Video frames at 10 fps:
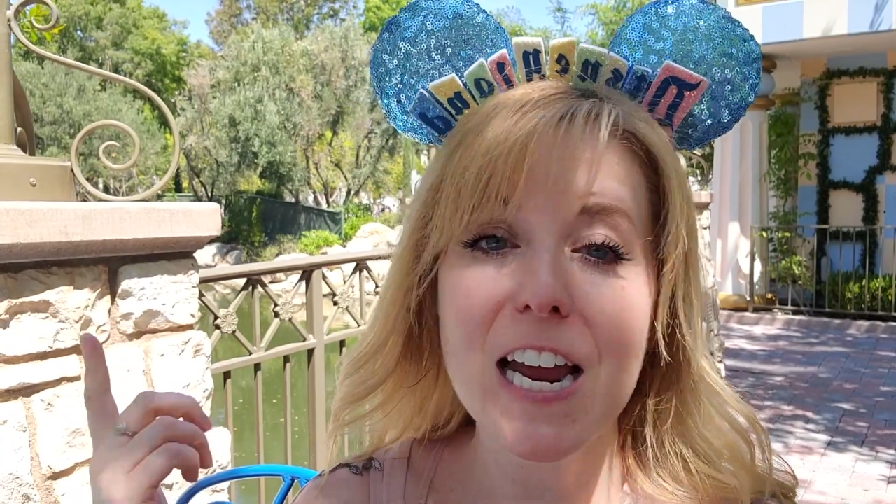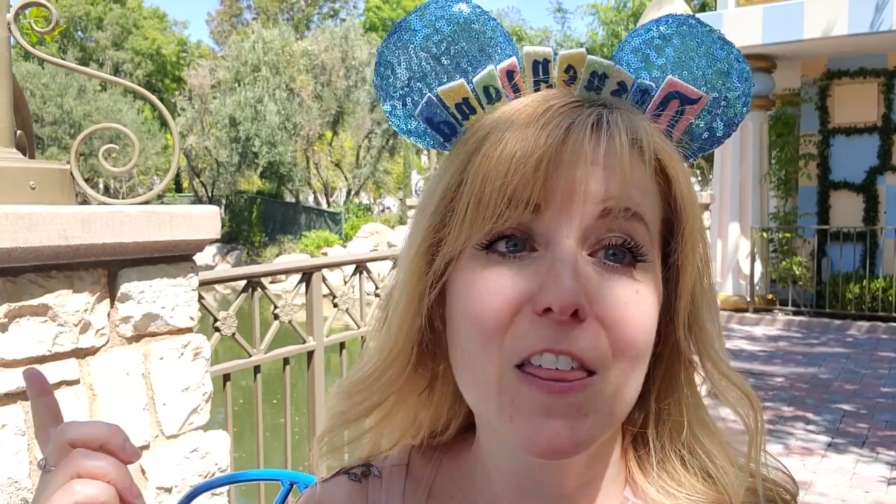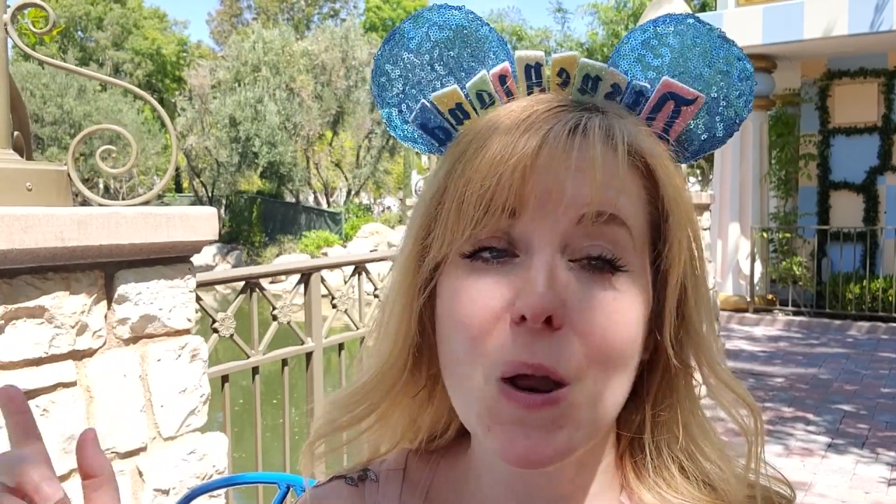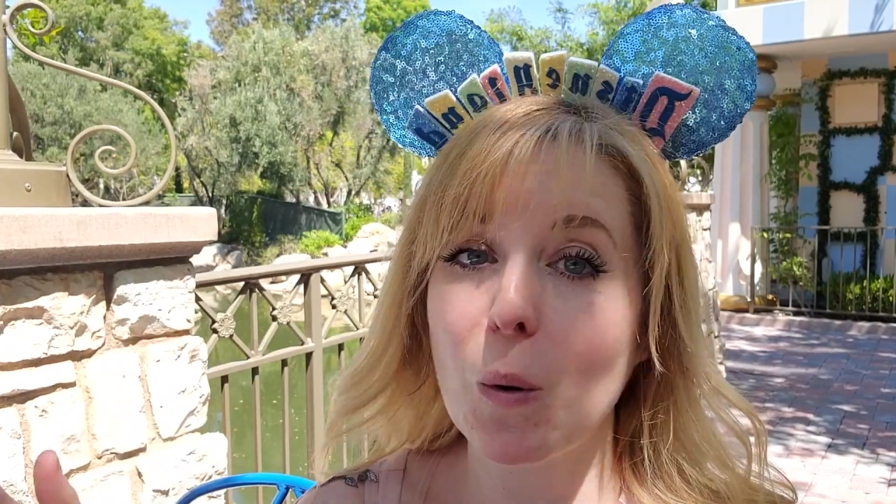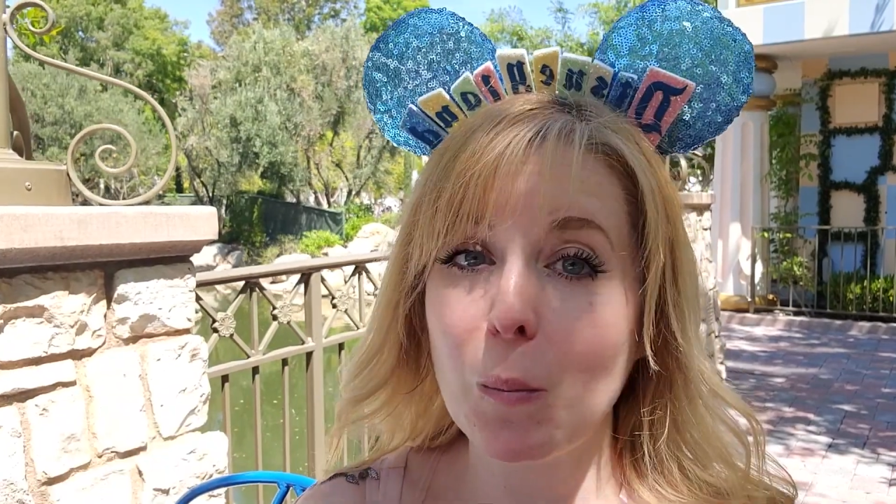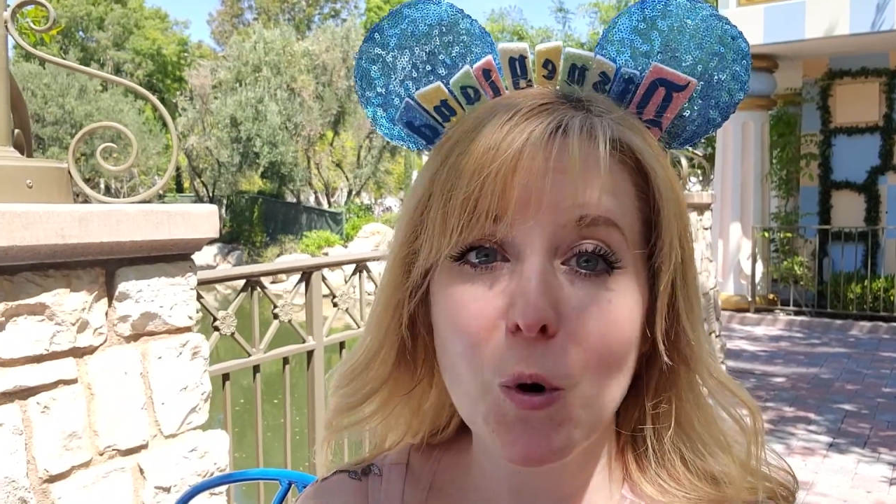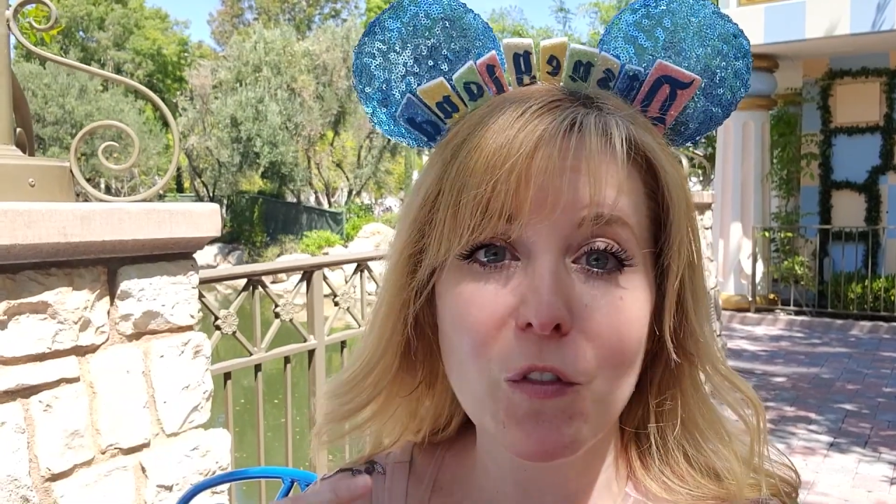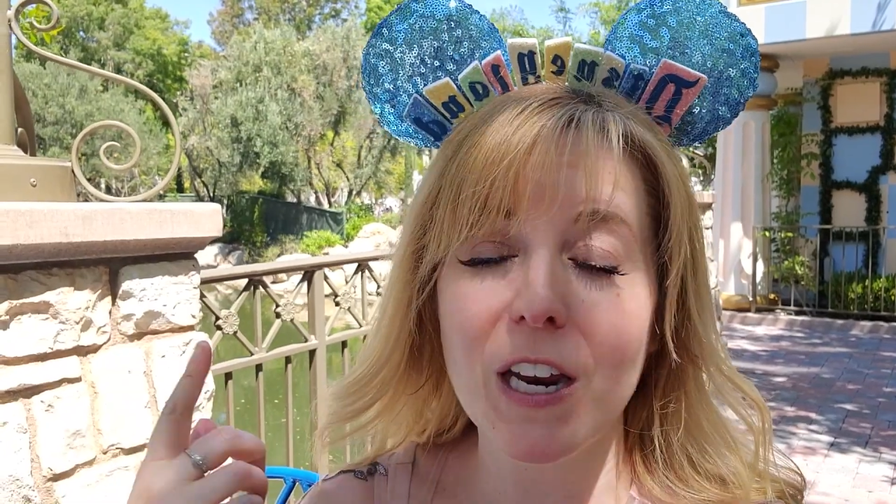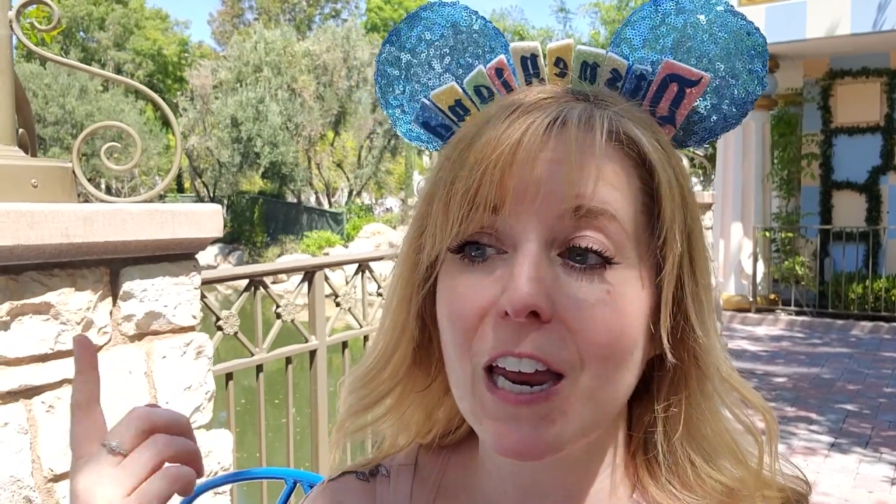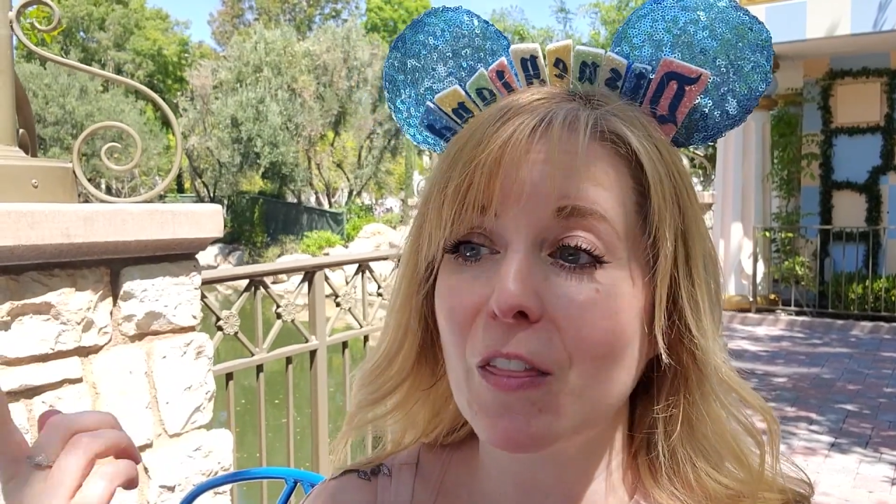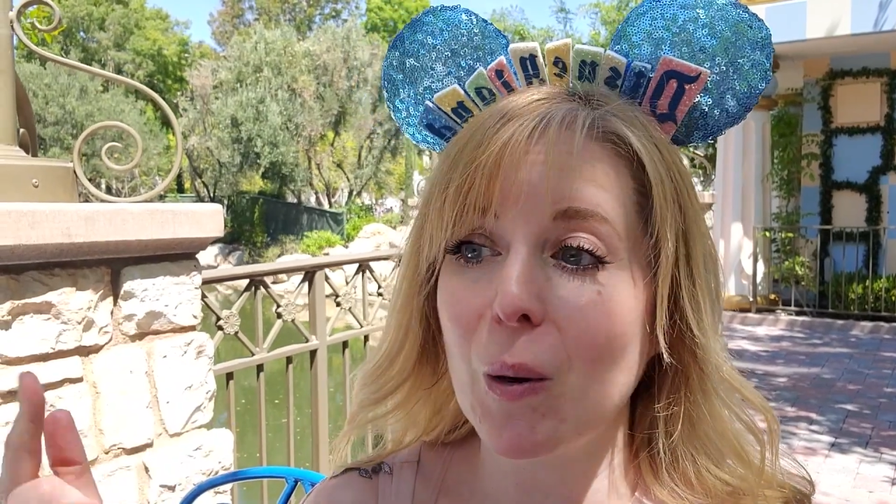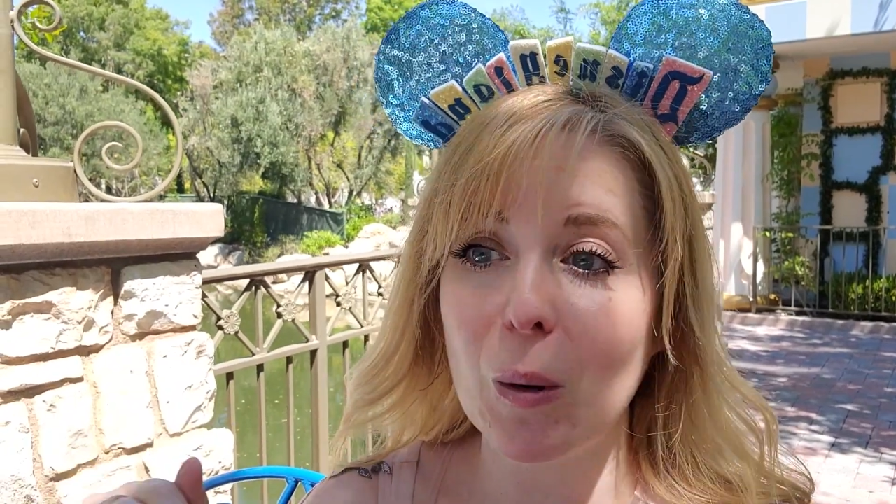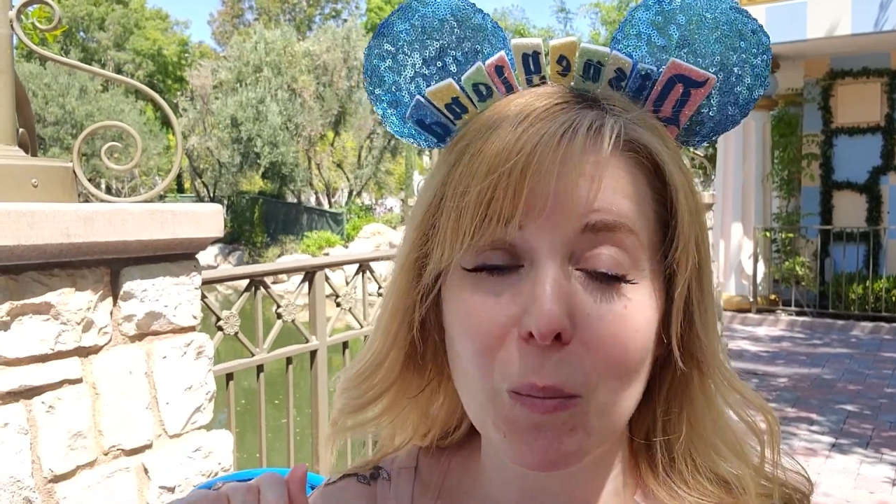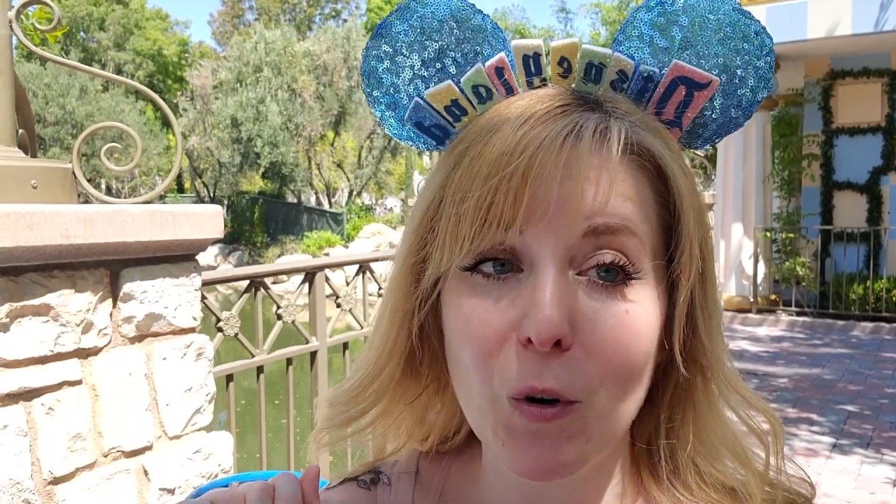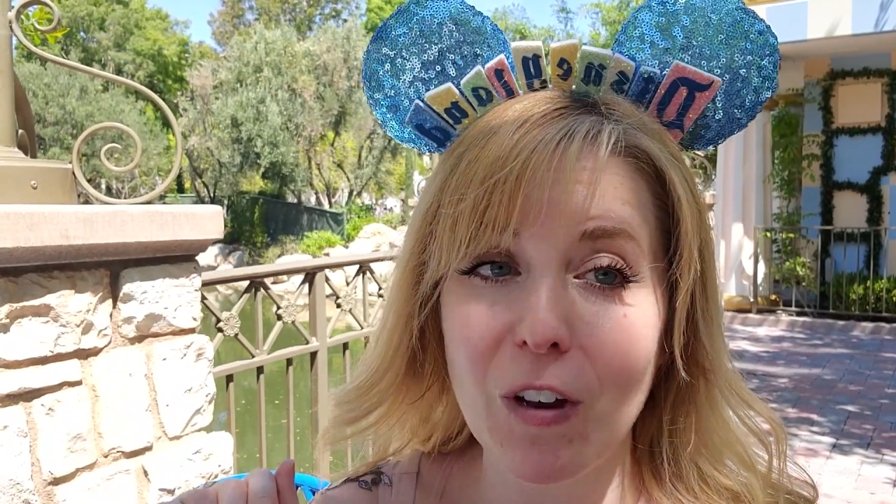They were moving and they were
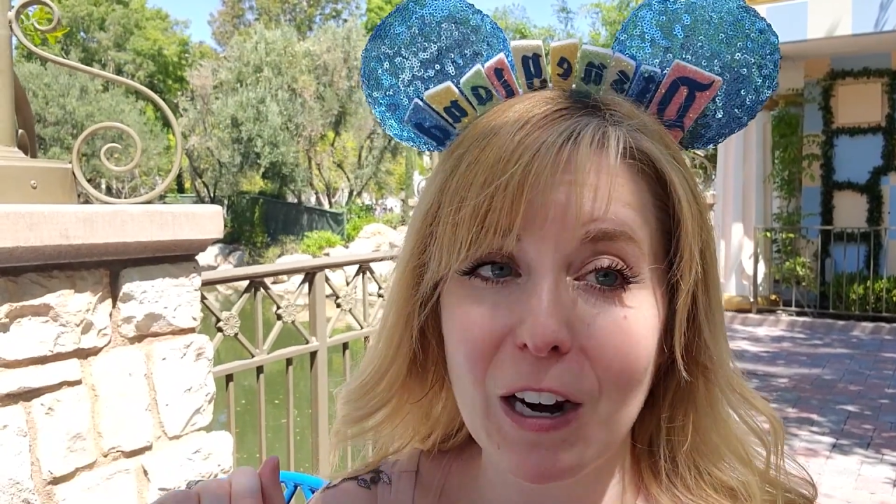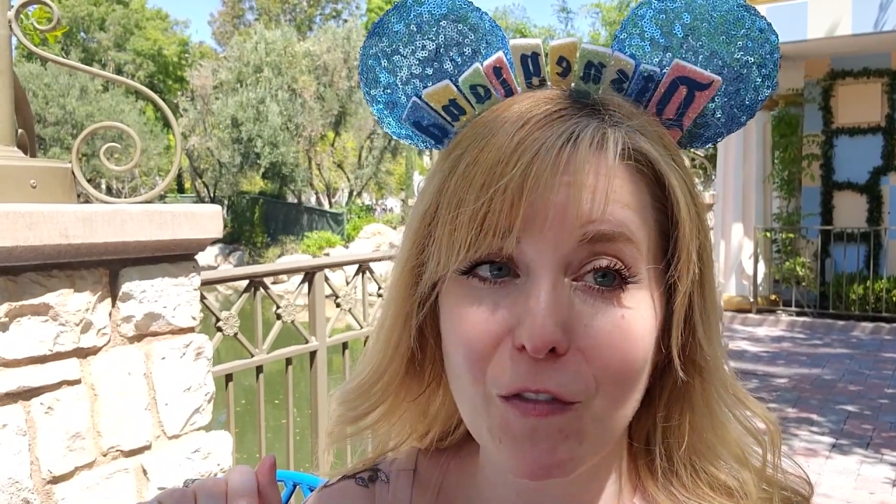moving